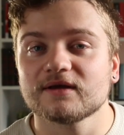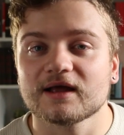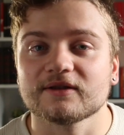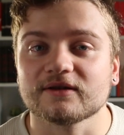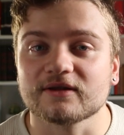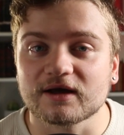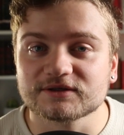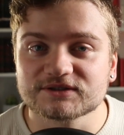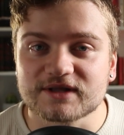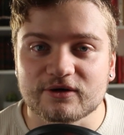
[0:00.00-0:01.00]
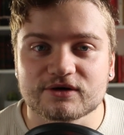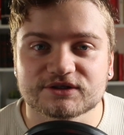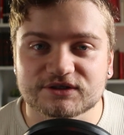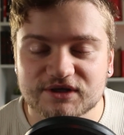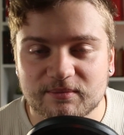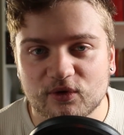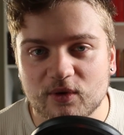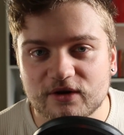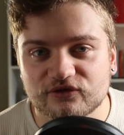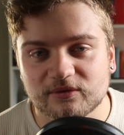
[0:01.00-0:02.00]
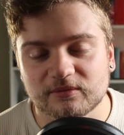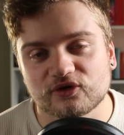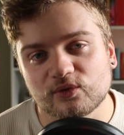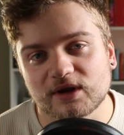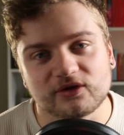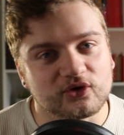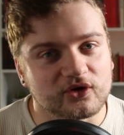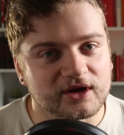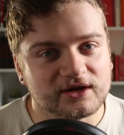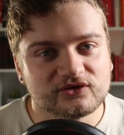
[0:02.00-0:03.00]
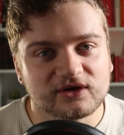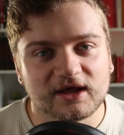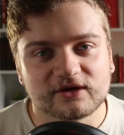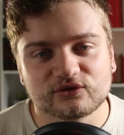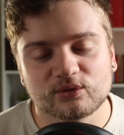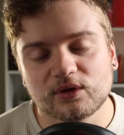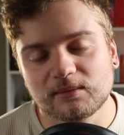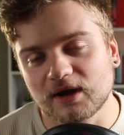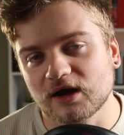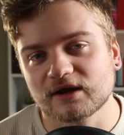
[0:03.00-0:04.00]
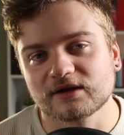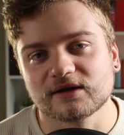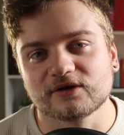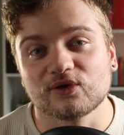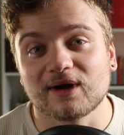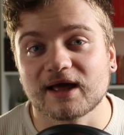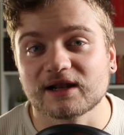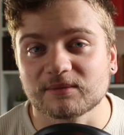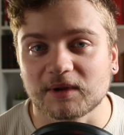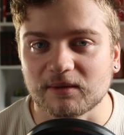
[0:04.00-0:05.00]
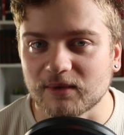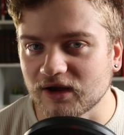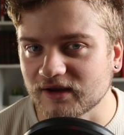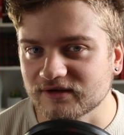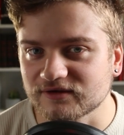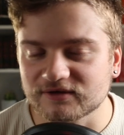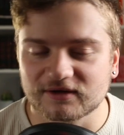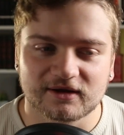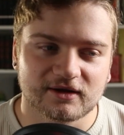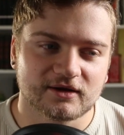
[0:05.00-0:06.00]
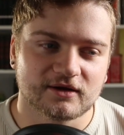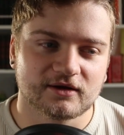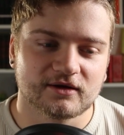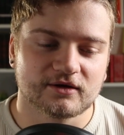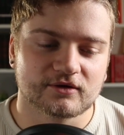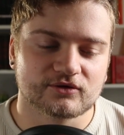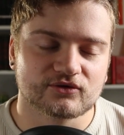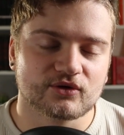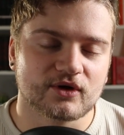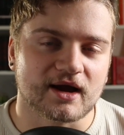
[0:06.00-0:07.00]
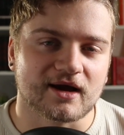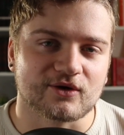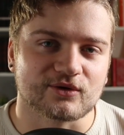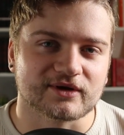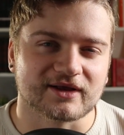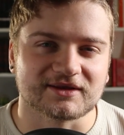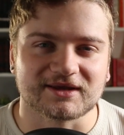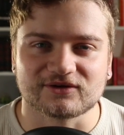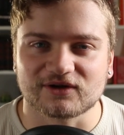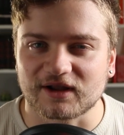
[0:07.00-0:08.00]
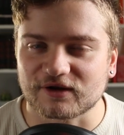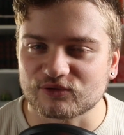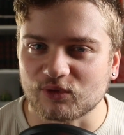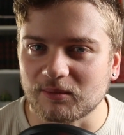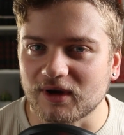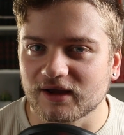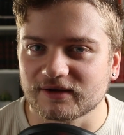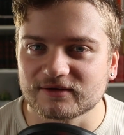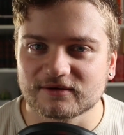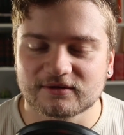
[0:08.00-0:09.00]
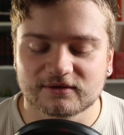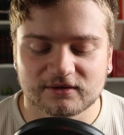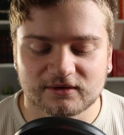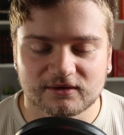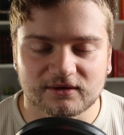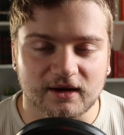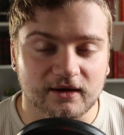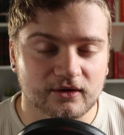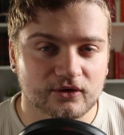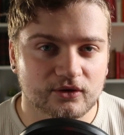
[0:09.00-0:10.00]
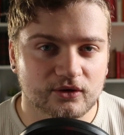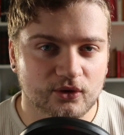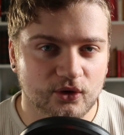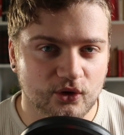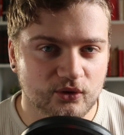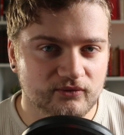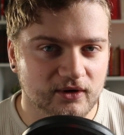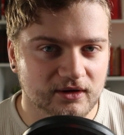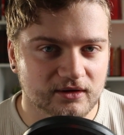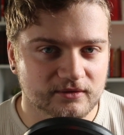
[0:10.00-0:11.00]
And thus there is a separation between your intellectual mind and your animal mind. So how can the intellectual mind take over?